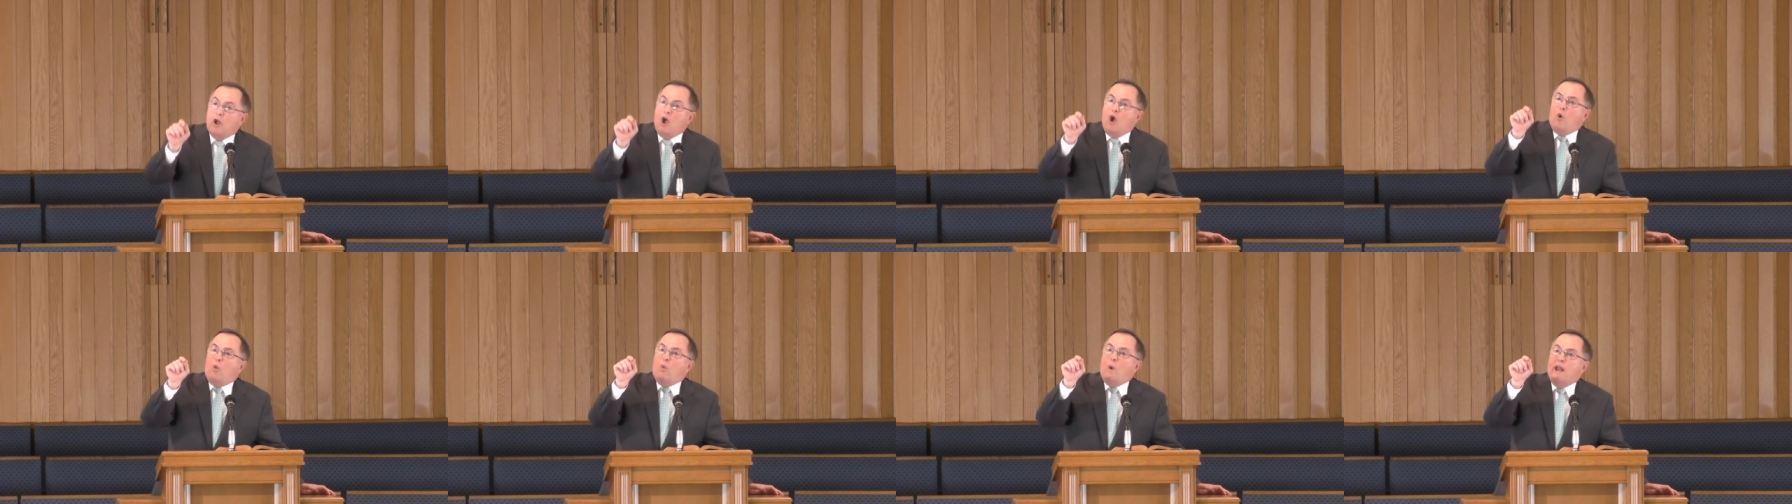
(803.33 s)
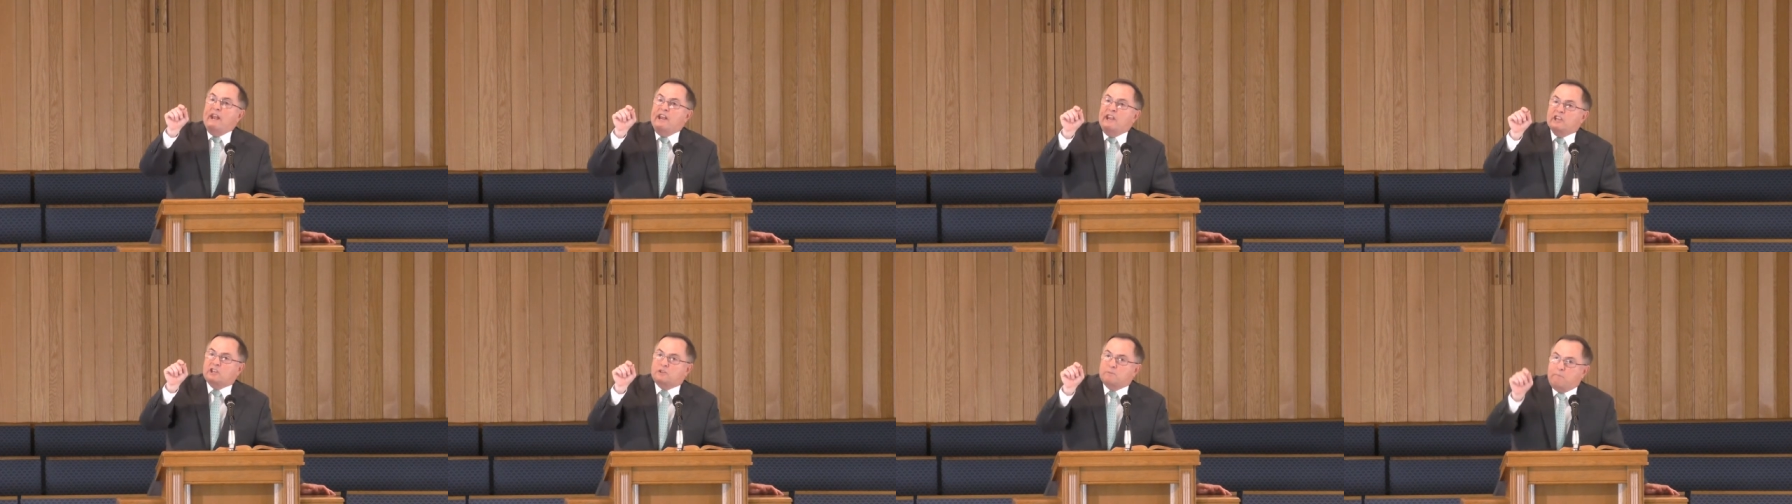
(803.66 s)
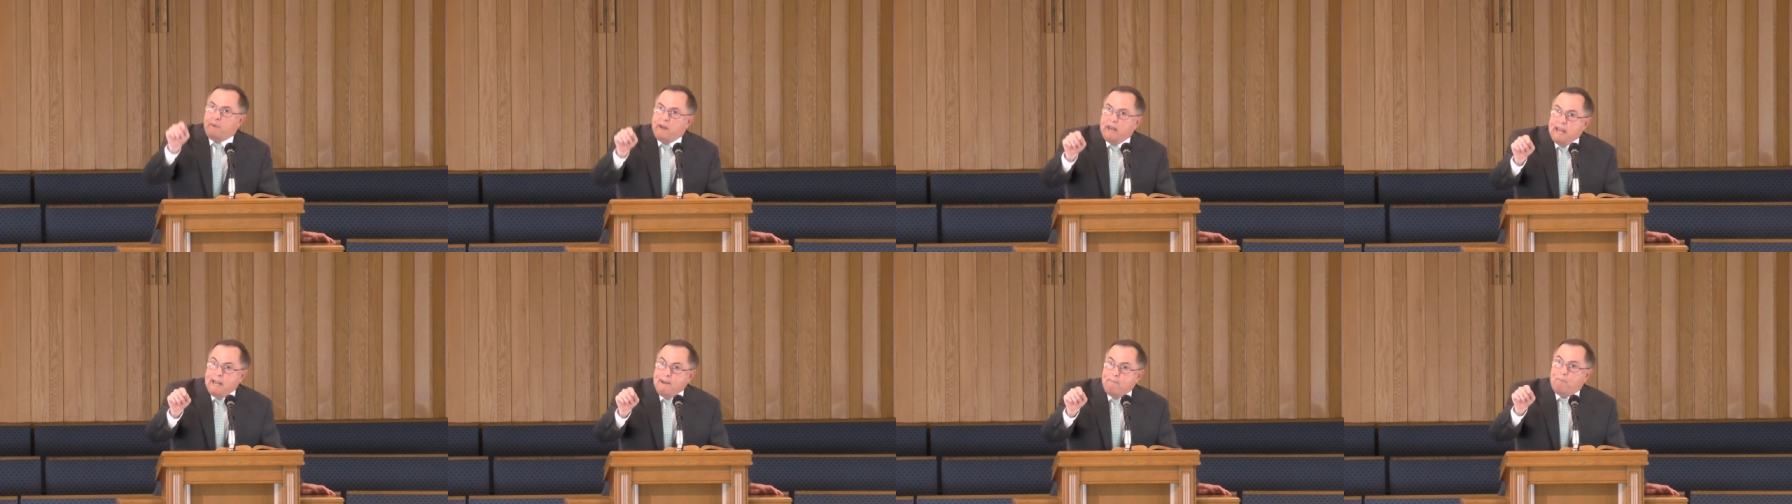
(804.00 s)
when his
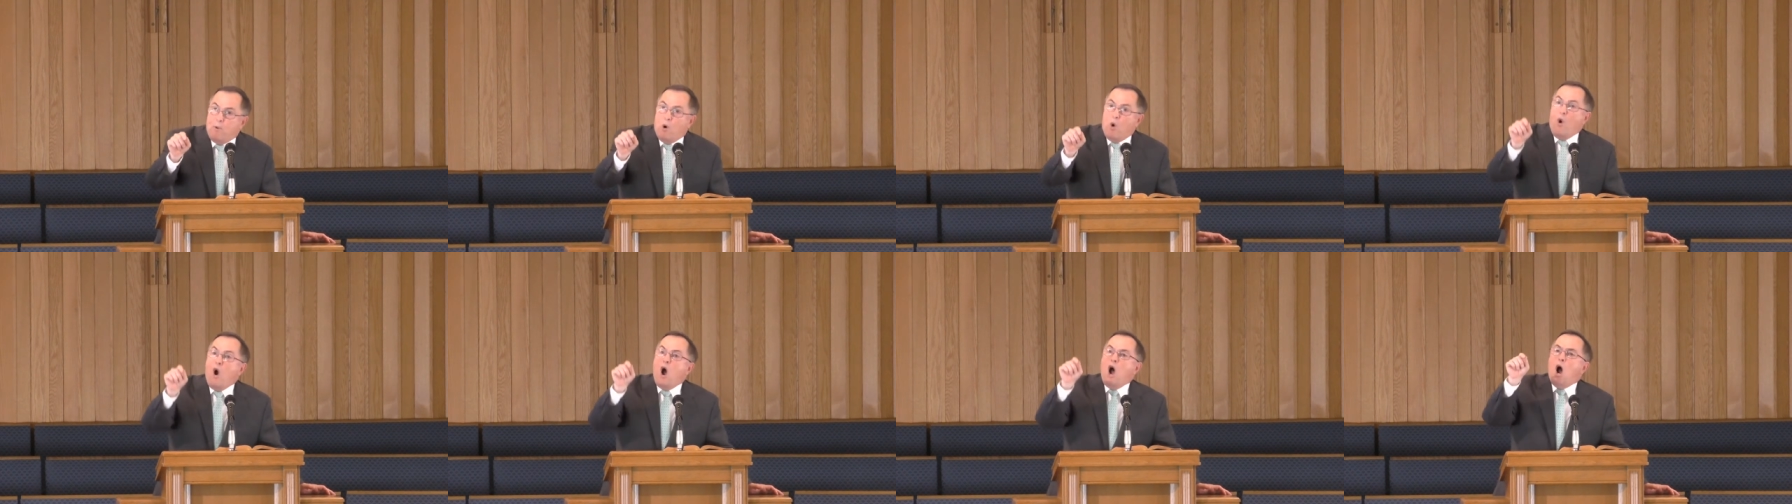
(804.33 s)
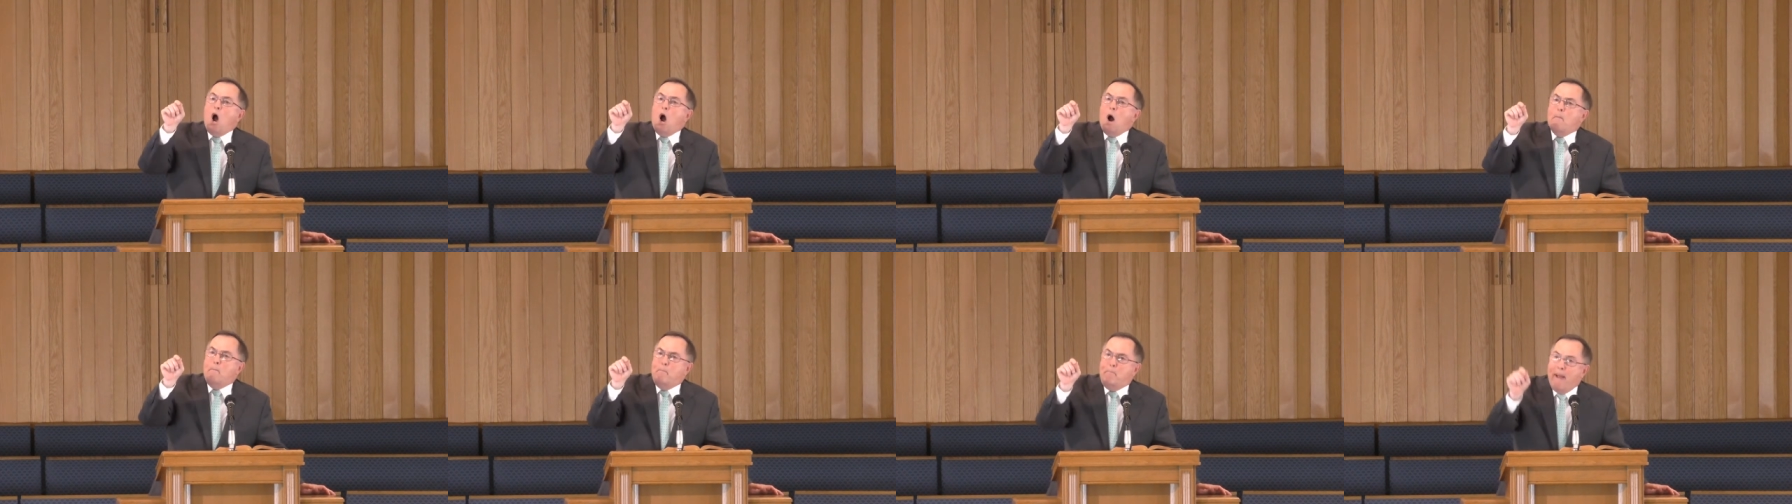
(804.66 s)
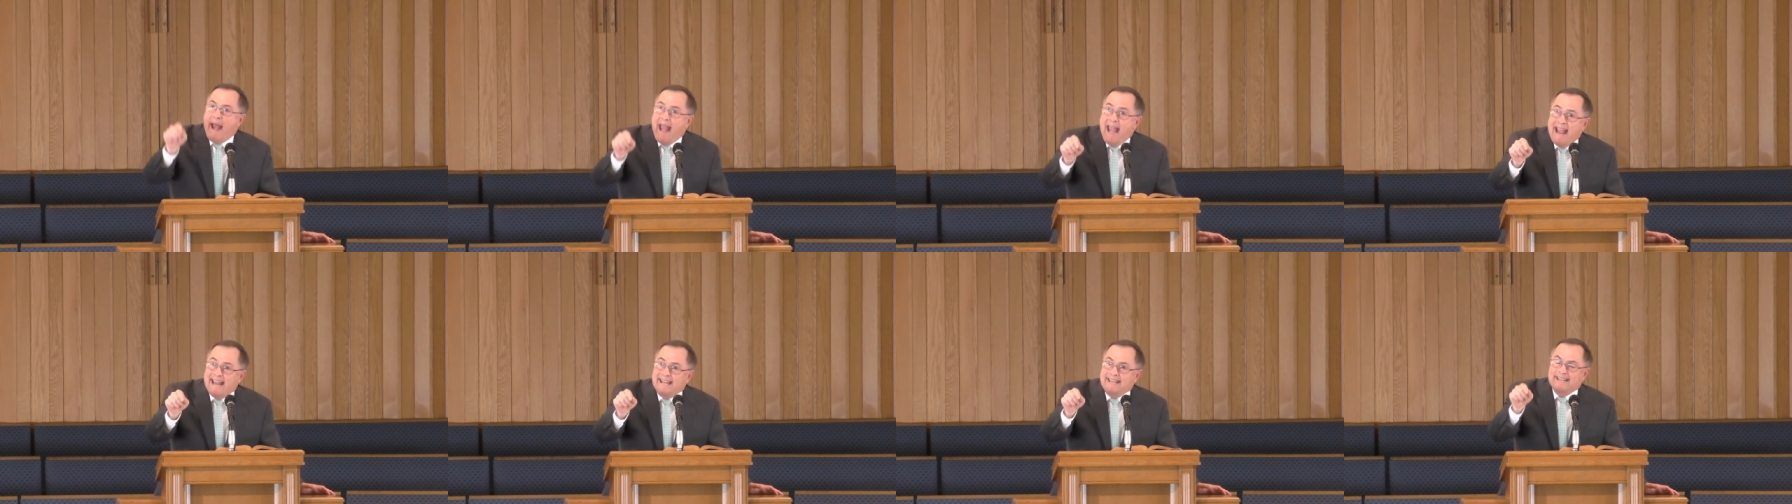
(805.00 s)
people
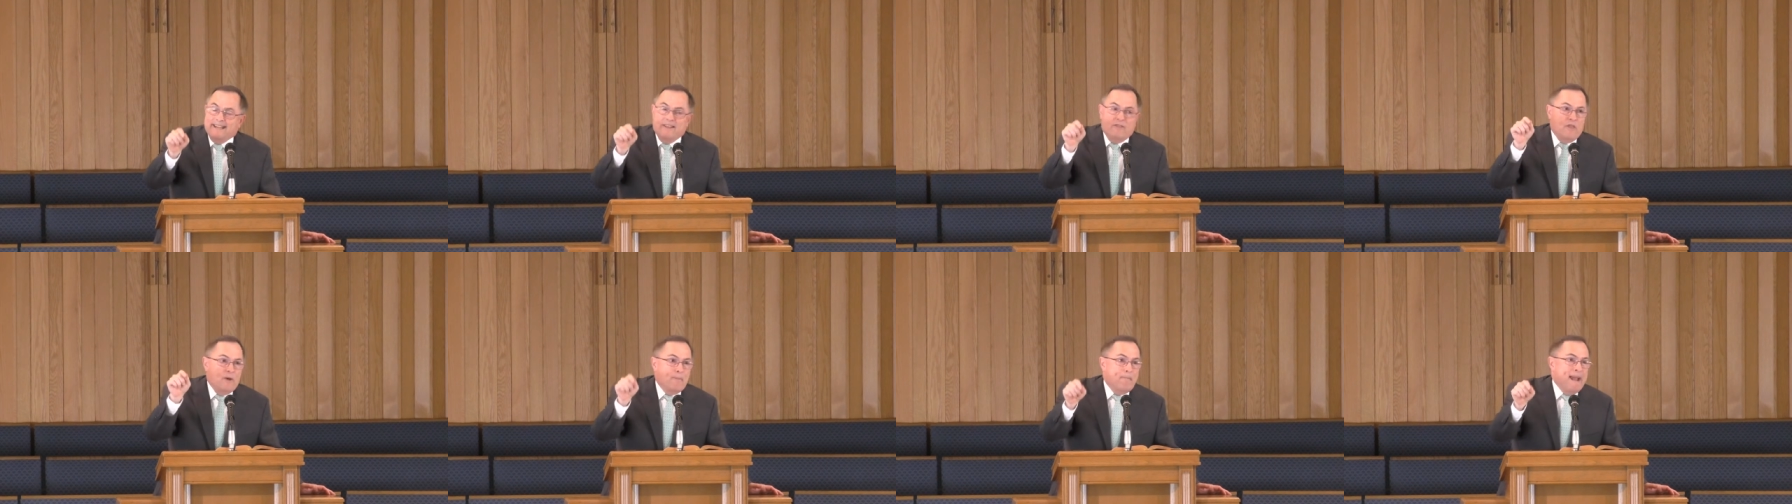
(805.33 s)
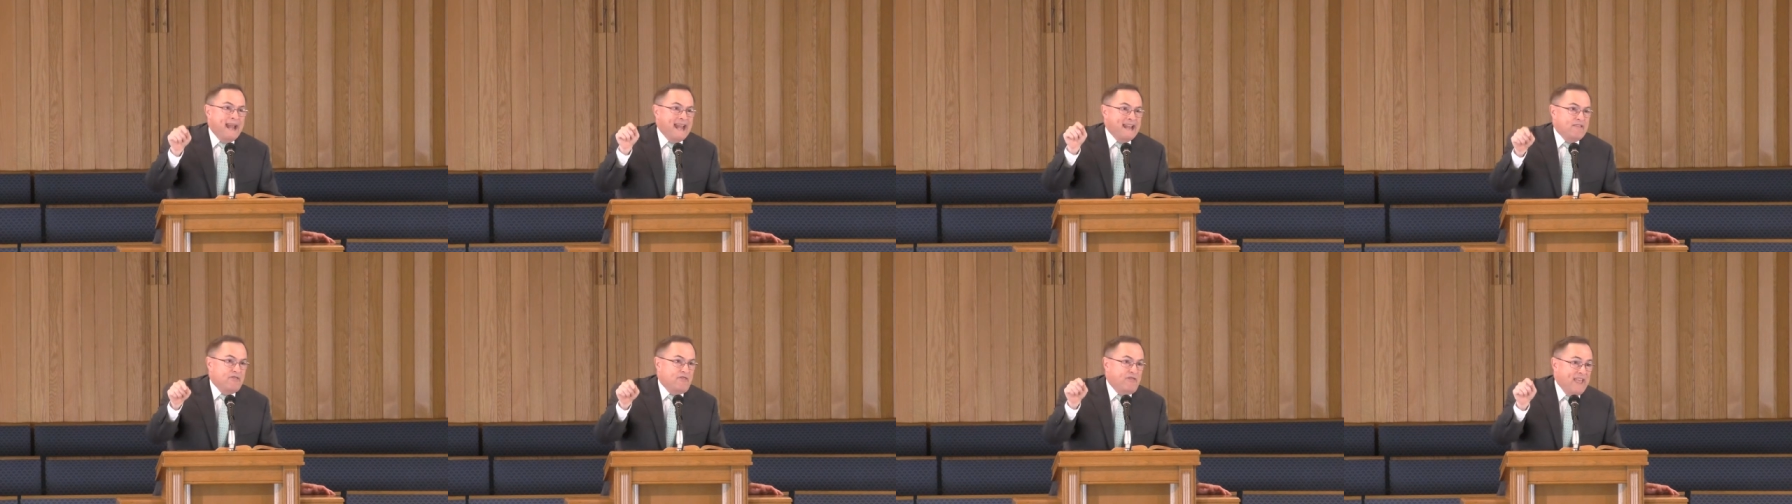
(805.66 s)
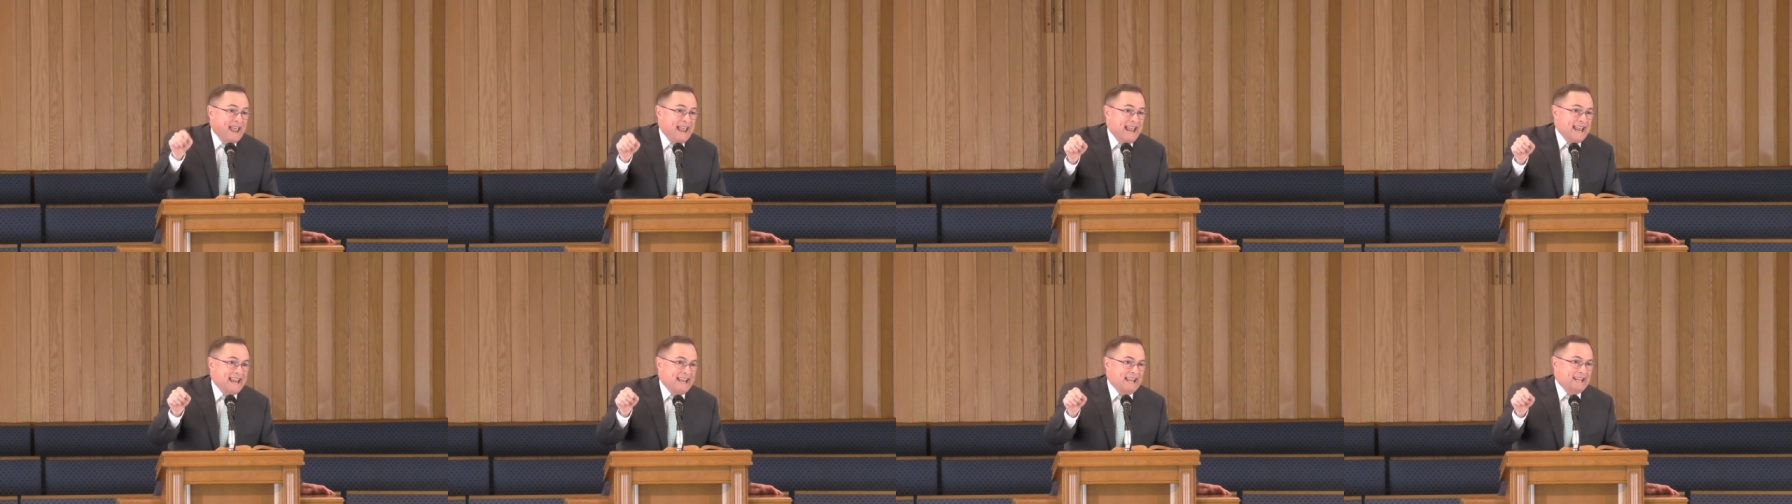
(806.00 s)
abandon the main
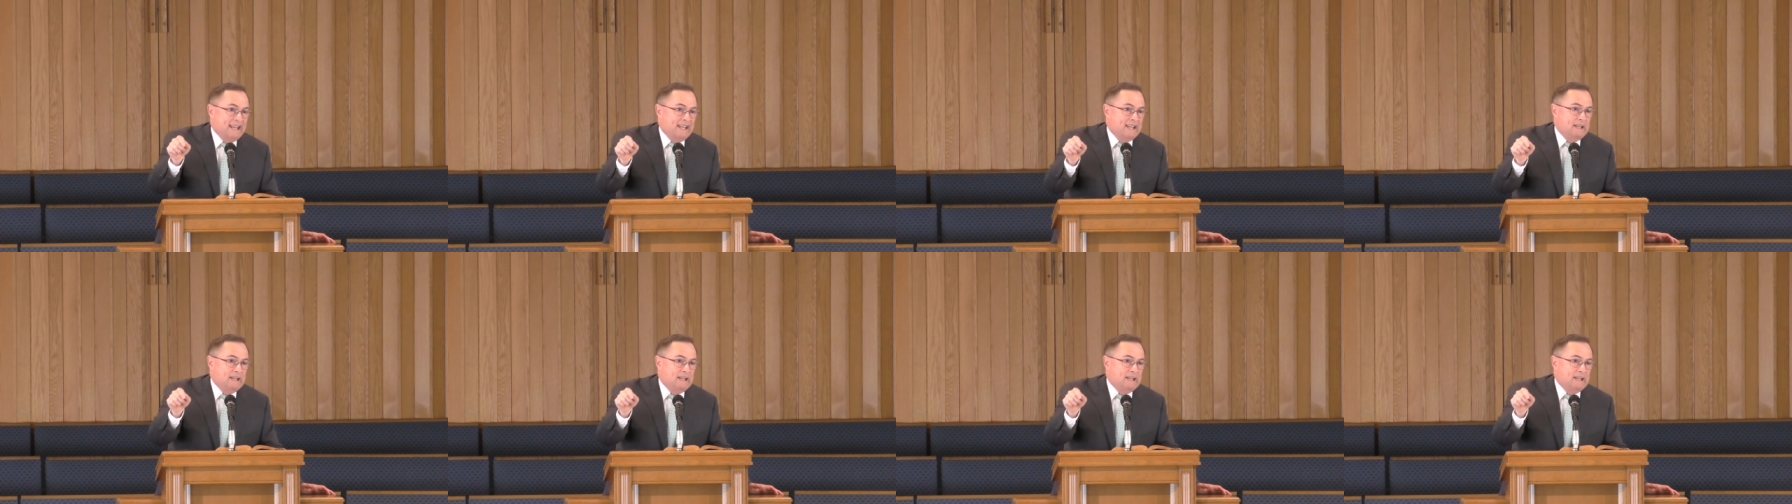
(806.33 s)
thing.